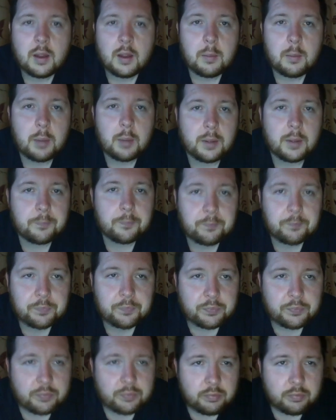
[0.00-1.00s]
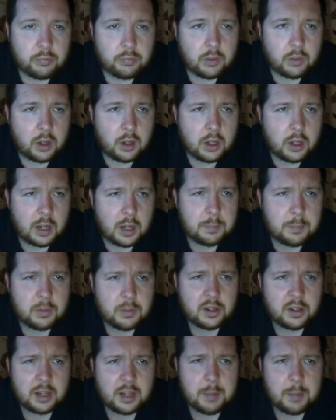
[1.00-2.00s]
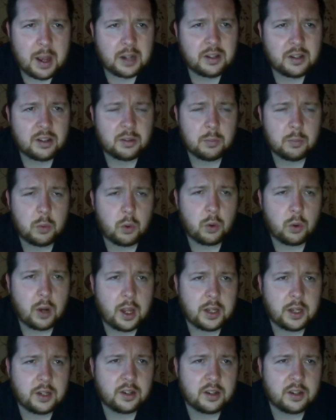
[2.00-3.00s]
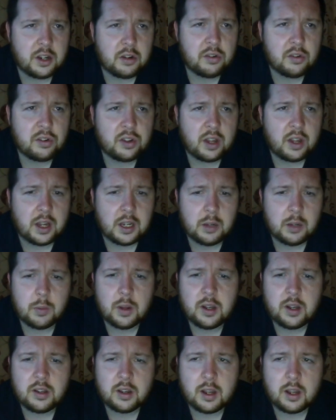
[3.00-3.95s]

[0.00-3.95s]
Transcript: But just to get back to some more Lions news anyways,